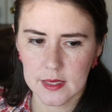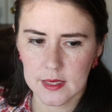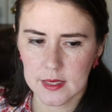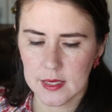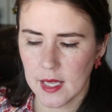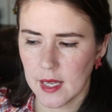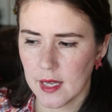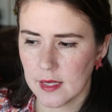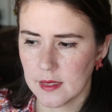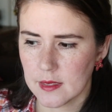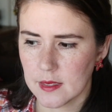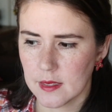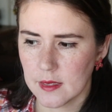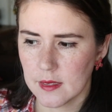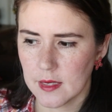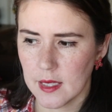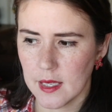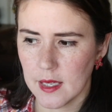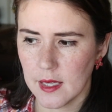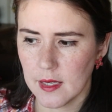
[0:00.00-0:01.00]
is that
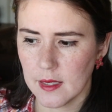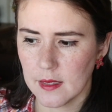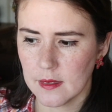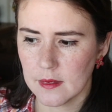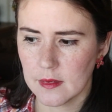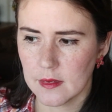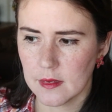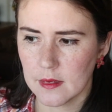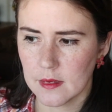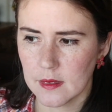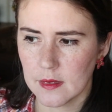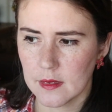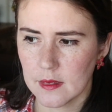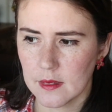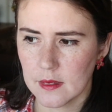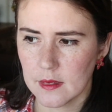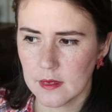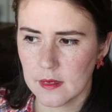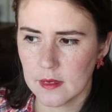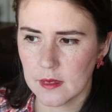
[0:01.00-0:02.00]
they
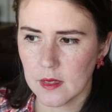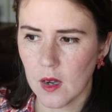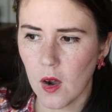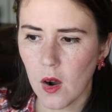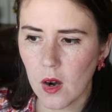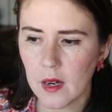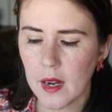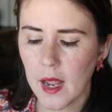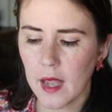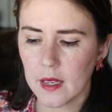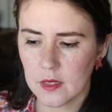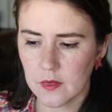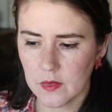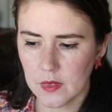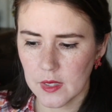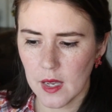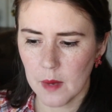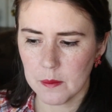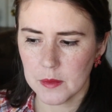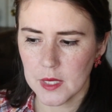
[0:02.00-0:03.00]
are
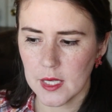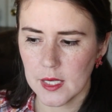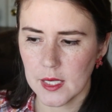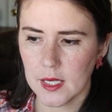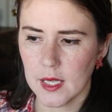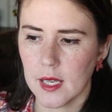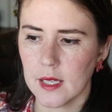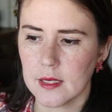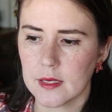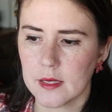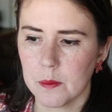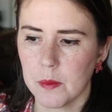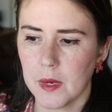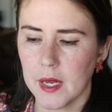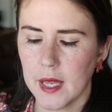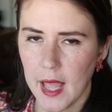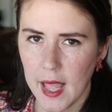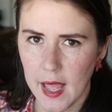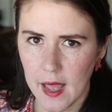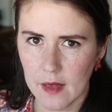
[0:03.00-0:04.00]
actively updating it,
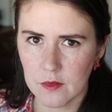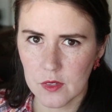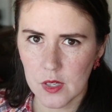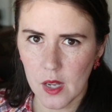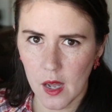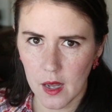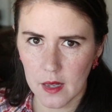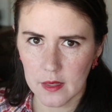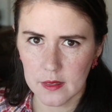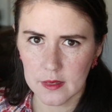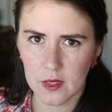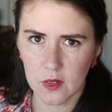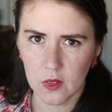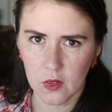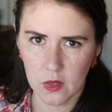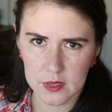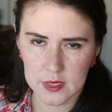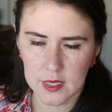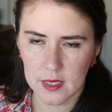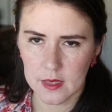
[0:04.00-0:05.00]
but have not
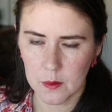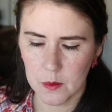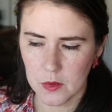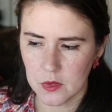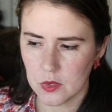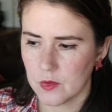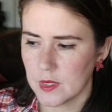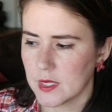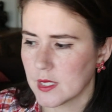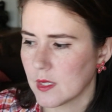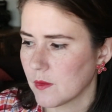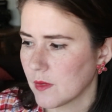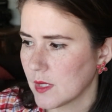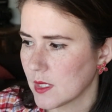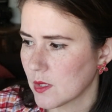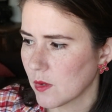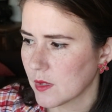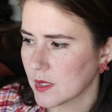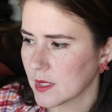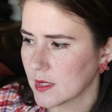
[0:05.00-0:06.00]
looked at the most recent
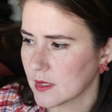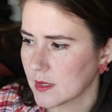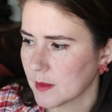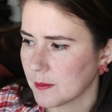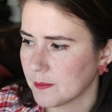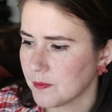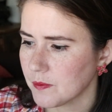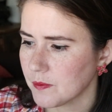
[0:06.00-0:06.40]
resources.